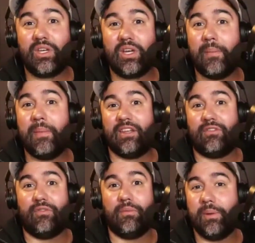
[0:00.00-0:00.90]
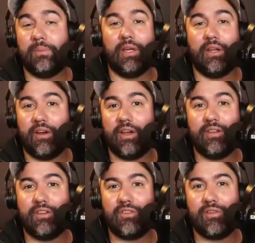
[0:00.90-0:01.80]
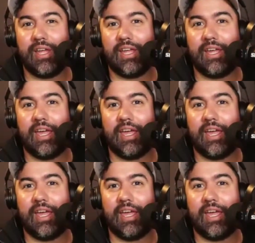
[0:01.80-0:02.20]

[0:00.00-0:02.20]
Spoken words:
comments from people in our industry.